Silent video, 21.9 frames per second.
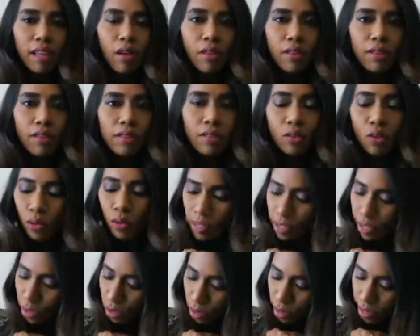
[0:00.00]
although
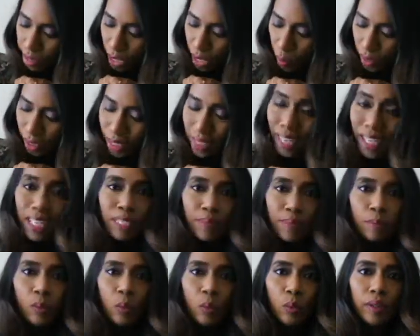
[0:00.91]
it looks like a
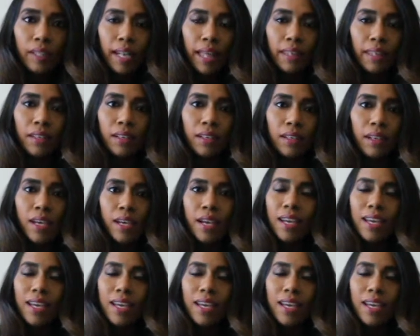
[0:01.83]
smooth leather.